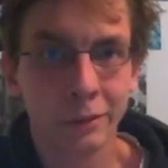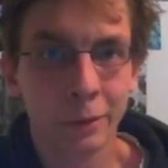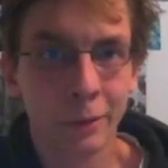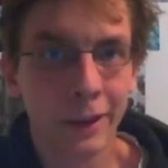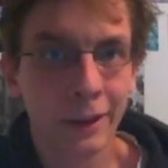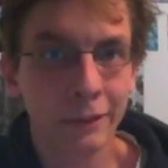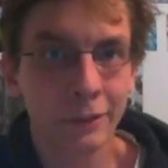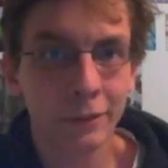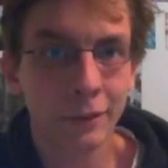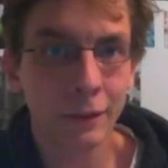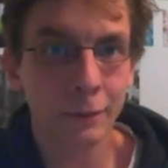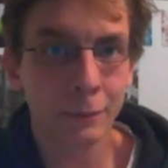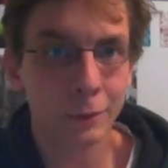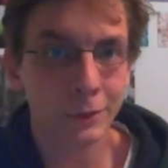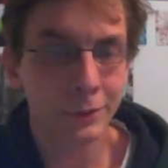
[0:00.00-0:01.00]
Do I have to say
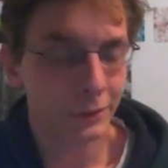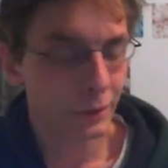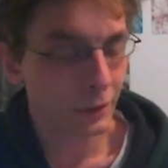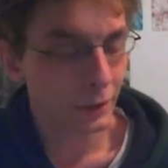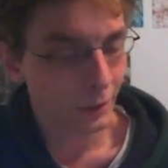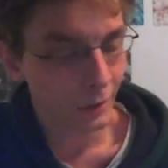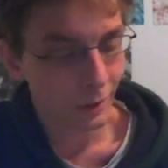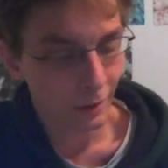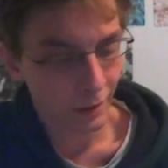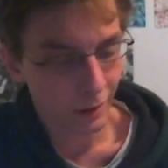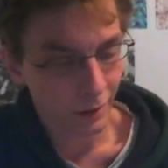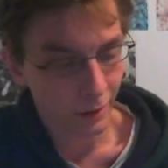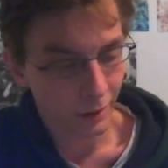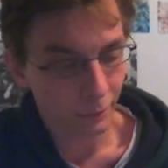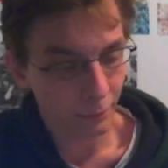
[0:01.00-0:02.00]
more?
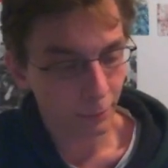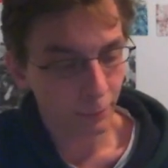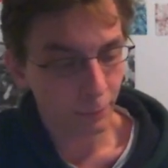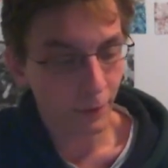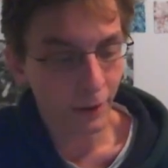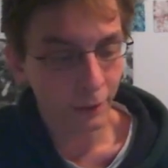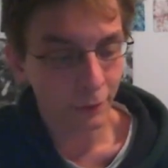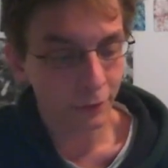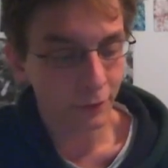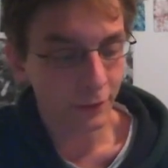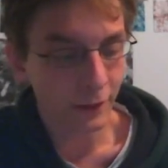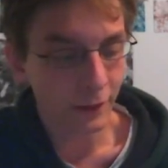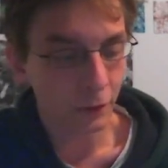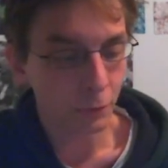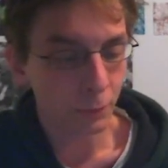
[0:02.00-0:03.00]
Uh, Pirates of
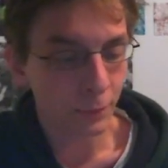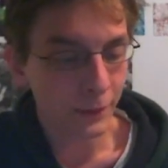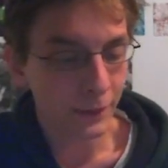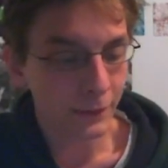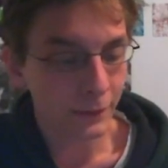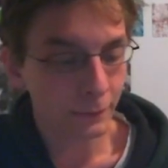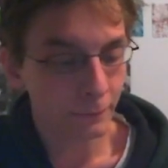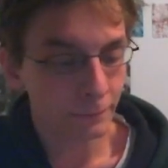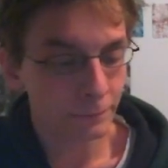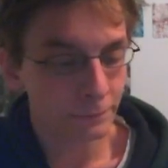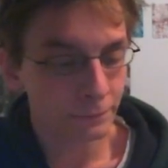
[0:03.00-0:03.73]
Caribbean.